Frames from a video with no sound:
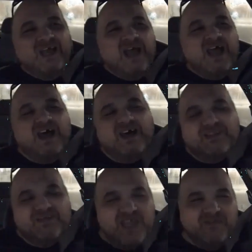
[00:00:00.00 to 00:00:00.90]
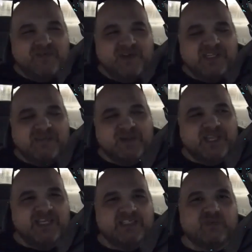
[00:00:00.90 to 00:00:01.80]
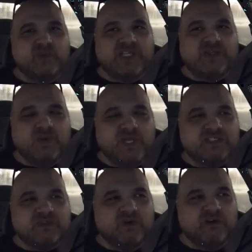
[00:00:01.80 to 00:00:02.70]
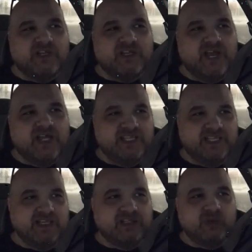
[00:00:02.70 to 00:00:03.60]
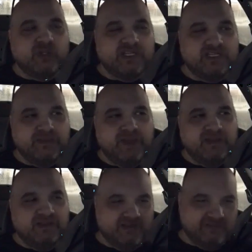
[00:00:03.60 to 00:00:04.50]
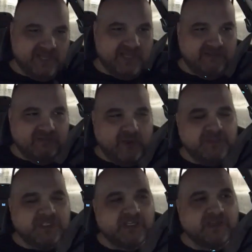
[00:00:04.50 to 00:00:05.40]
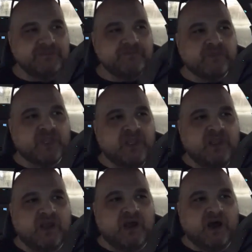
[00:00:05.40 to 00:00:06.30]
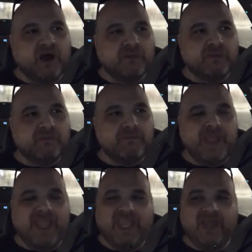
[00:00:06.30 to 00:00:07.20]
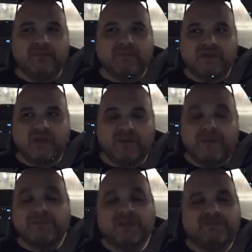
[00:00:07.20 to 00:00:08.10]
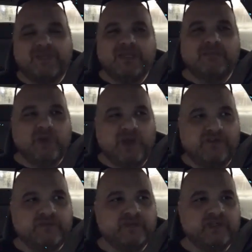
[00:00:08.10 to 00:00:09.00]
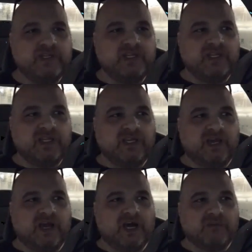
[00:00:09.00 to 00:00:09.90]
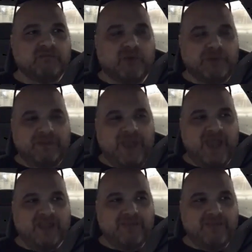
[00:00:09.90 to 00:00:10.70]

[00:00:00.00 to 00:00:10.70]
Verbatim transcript: and uh, uh, the, and the funny thing about that is when I told that story on the uh, New England uh, that website, um, Mayhem. Uh, I'm sorry, PWF uh, brought me back. It was